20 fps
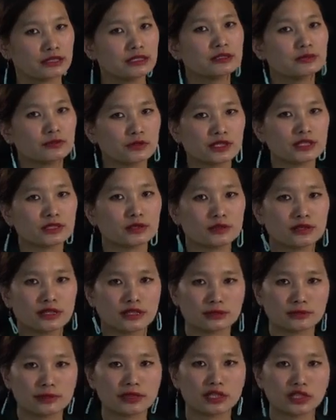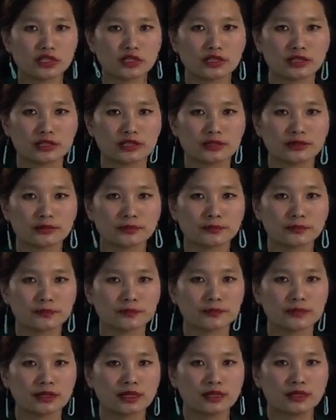and just focus on the explanation here.
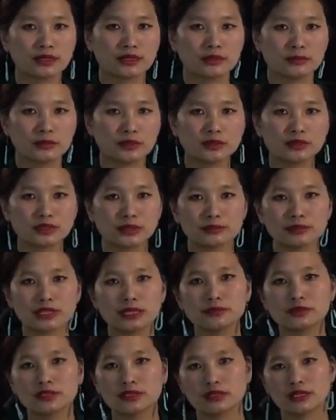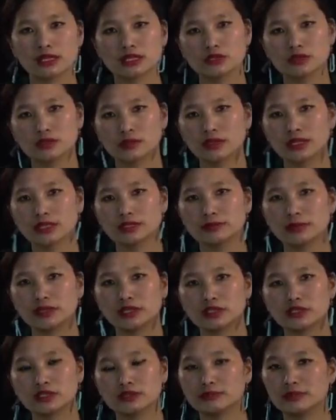Because sometimes the textual
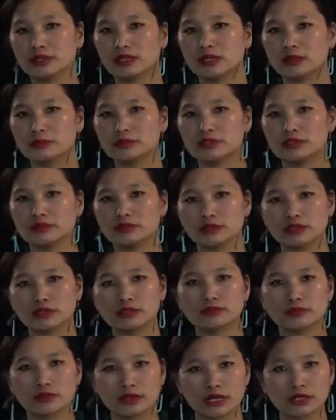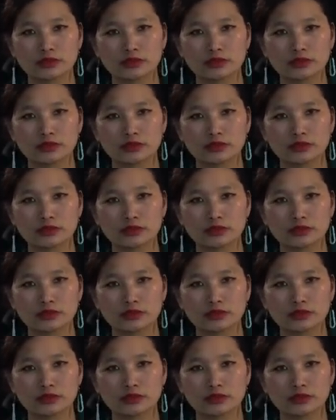explanation becomes difficult for